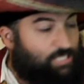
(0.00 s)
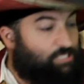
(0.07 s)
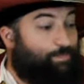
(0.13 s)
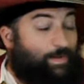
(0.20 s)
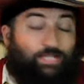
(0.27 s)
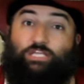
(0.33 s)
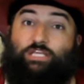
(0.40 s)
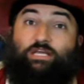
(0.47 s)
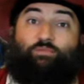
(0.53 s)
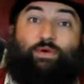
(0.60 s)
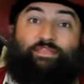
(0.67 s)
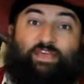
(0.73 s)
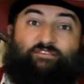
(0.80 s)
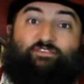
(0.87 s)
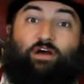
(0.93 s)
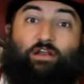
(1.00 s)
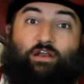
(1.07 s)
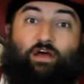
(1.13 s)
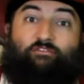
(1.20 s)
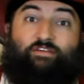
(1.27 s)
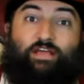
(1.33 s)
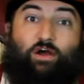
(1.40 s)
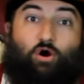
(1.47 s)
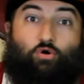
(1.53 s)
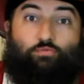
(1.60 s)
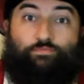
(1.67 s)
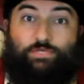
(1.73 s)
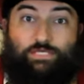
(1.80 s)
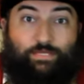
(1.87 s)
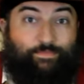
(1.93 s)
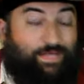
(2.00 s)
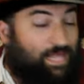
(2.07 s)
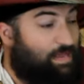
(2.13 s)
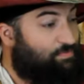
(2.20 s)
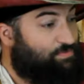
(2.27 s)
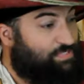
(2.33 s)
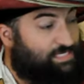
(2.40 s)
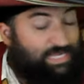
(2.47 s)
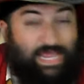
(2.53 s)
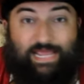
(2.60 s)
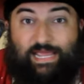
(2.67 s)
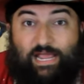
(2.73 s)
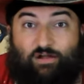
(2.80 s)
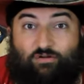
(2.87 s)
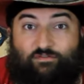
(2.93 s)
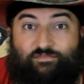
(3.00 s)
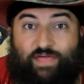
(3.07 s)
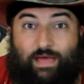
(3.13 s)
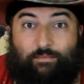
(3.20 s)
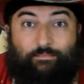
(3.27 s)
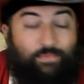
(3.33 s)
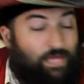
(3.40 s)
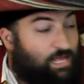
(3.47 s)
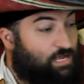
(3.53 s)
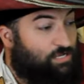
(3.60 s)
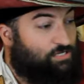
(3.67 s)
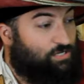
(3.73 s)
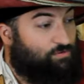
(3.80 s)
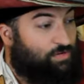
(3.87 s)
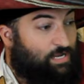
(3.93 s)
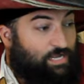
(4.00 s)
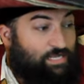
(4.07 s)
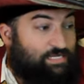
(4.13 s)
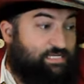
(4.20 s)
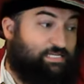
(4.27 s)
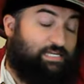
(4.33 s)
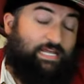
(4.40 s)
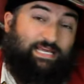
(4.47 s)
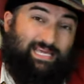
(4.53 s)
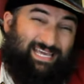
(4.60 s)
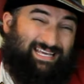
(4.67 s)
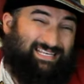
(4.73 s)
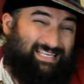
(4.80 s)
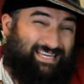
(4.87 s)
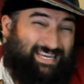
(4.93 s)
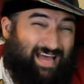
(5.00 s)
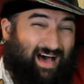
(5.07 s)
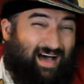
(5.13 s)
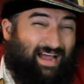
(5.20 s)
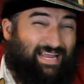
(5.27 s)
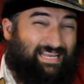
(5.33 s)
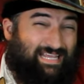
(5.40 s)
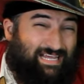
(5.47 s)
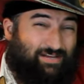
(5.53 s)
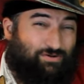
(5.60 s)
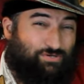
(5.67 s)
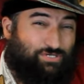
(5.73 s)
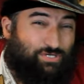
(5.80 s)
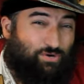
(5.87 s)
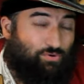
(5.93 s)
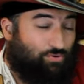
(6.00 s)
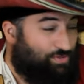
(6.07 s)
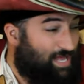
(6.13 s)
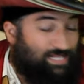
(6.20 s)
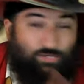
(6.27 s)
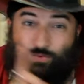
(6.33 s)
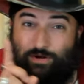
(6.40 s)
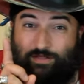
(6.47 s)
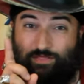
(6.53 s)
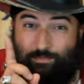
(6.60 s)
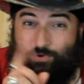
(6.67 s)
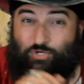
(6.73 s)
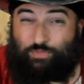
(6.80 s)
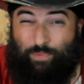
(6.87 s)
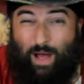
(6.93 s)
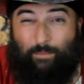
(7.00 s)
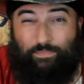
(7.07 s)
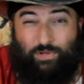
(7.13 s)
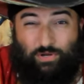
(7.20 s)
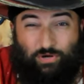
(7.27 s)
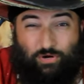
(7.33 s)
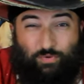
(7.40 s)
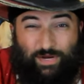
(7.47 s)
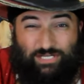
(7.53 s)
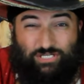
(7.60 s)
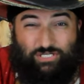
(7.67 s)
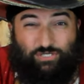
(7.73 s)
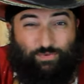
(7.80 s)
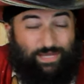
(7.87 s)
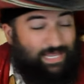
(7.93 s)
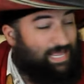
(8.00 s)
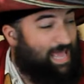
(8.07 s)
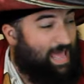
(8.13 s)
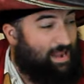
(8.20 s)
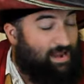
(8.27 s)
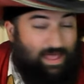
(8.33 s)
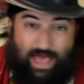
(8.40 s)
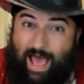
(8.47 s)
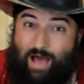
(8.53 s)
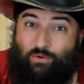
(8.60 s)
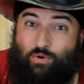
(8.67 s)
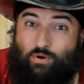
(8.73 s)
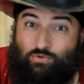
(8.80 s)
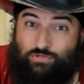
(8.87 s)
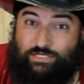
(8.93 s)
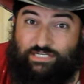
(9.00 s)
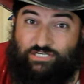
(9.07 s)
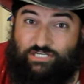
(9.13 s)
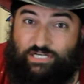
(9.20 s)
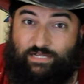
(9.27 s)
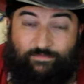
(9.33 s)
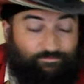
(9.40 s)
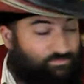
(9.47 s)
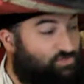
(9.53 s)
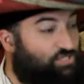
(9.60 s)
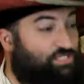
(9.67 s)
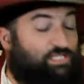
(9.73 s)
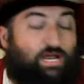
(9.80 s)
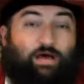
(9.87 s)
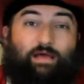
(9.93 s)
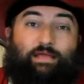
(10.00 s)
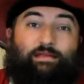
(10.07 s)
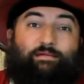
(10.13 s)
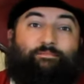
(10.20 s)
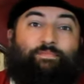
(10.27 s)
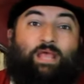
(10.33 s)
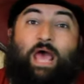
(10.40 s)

especially when they've got loving homes to be able to take care of them. So Tiki is nine years old. That's one of the most popular questions we get. How old is she? She's nine.